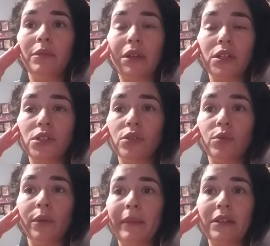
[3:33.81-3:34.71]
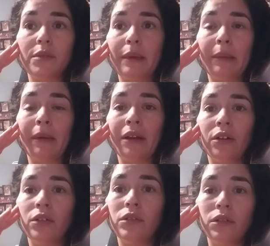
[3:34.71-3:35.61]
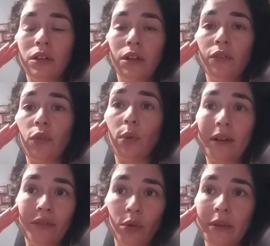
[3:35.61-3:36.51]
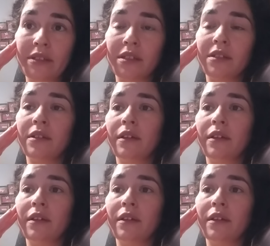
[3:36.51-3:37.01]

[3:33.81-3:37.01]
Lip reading: because you were meant to be a male for whatever reason,